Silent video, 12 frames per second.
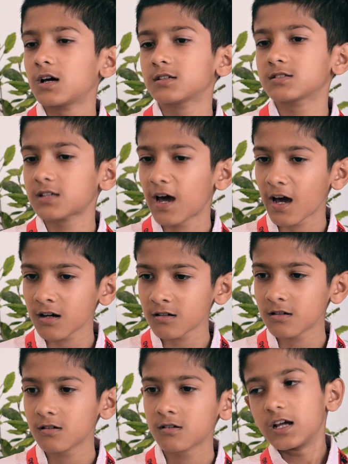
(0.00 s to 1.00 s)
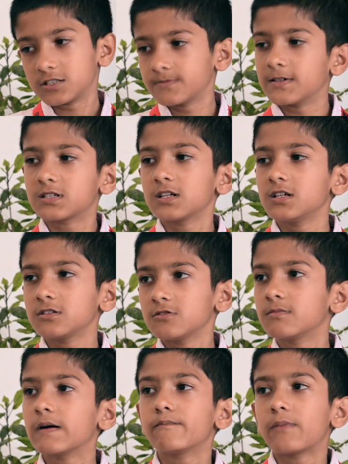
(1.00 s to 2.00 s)
I thank especially
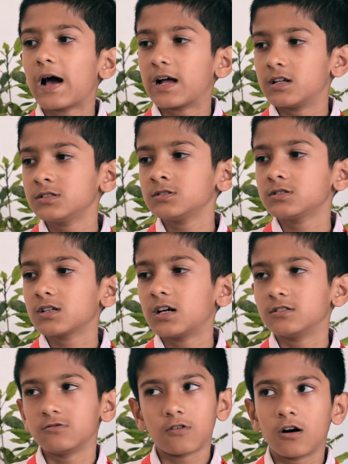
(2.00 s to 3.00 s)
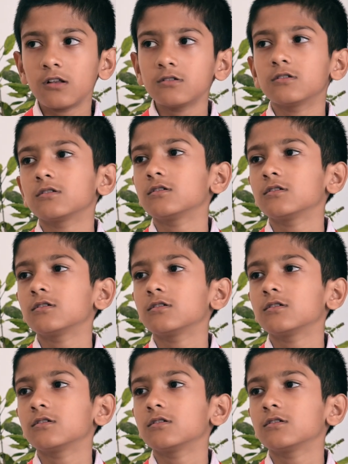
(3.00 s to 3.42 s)
to my parents and you all.